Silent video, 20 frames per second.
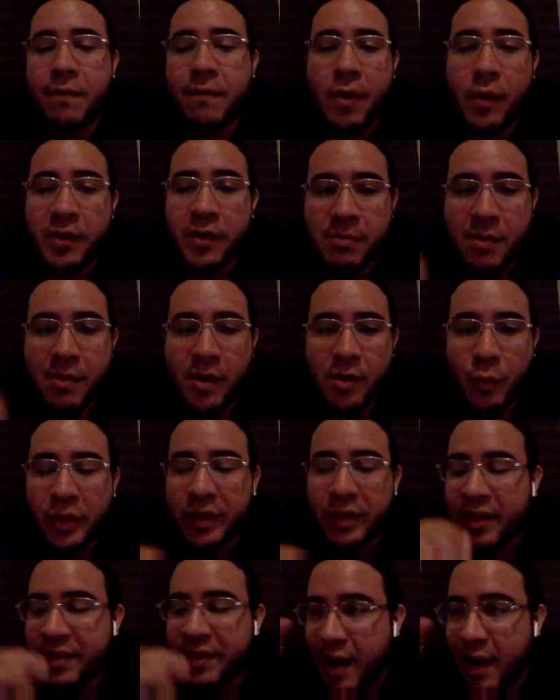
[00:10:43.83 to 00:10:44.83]
forest model
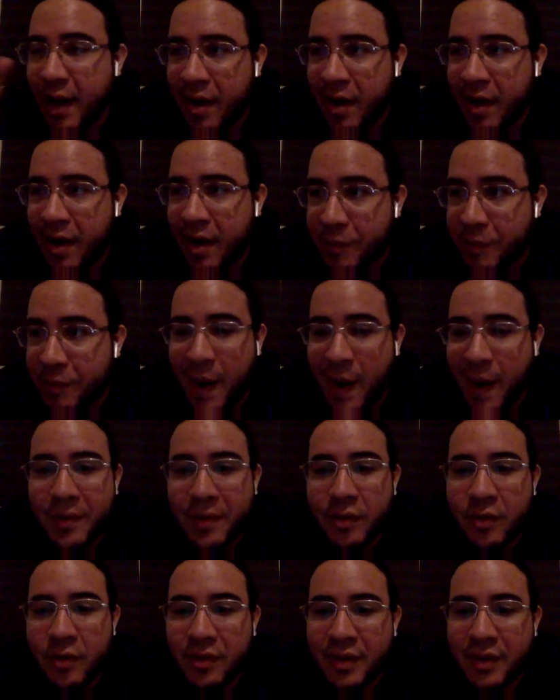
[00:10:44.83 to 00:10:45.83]
with this kind of
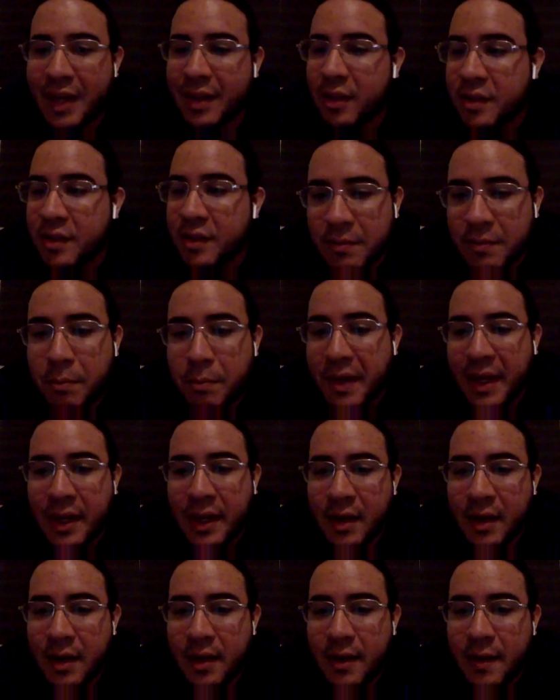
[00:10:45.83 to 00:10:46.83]
parameters, that doesn't
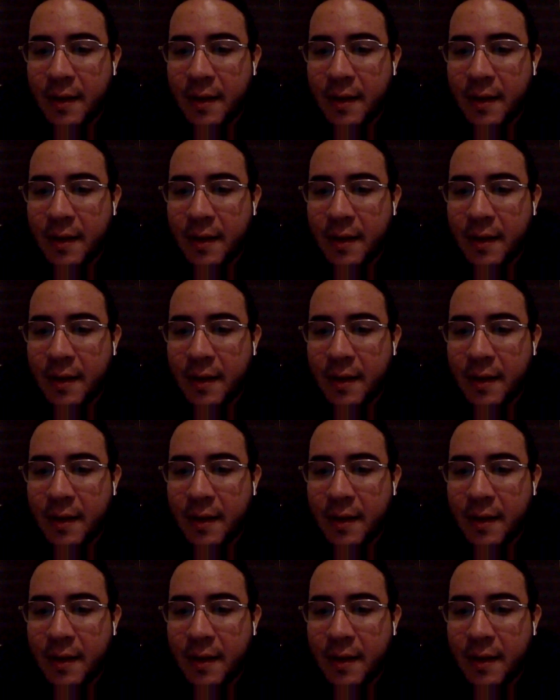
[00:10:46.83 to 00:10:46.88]
mean